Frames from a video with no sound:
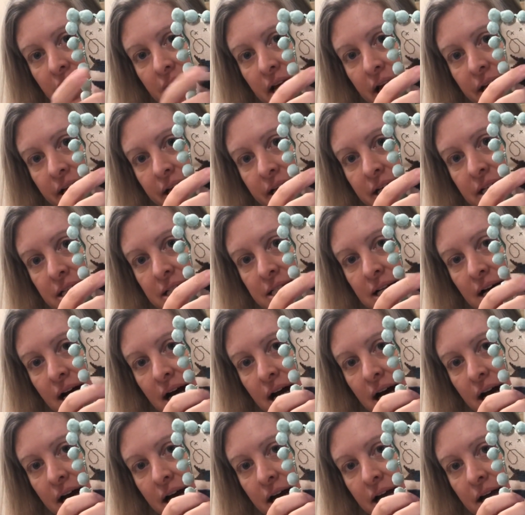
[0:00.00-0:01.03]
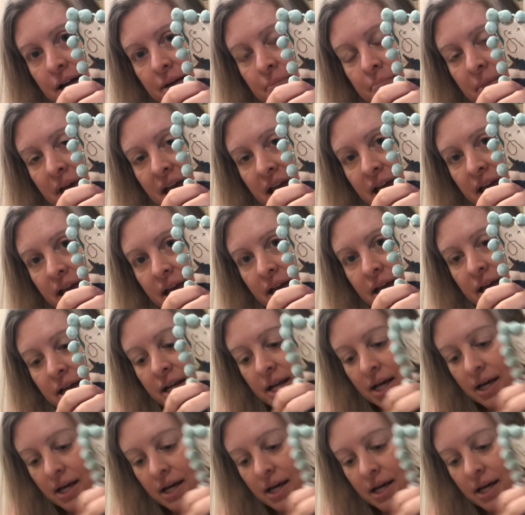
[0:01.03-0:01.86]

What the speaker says: And I made,